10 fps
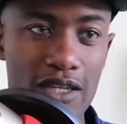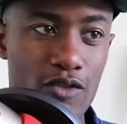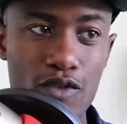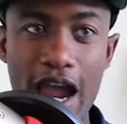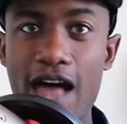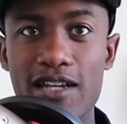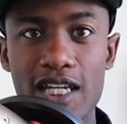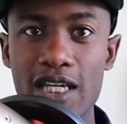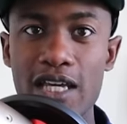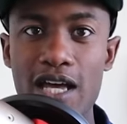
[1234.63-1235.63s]
in
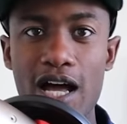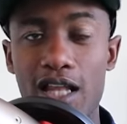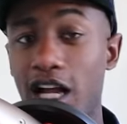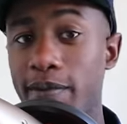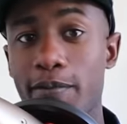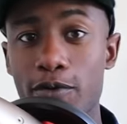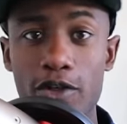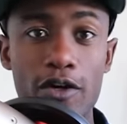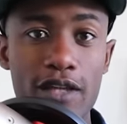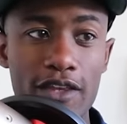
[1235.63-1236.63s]
reality a lot of people
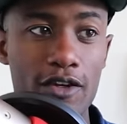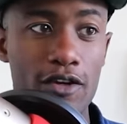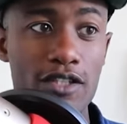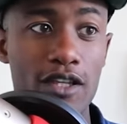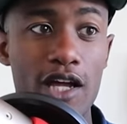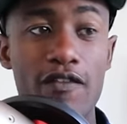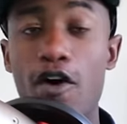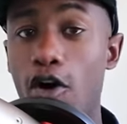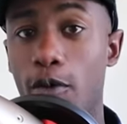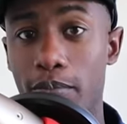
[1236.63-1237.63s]
know that there is a lot of
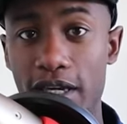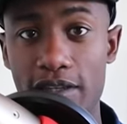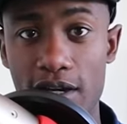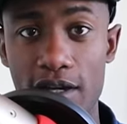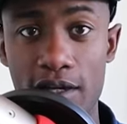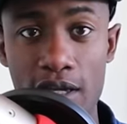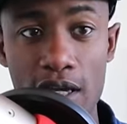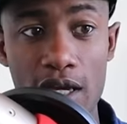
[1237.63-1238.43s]
harm being done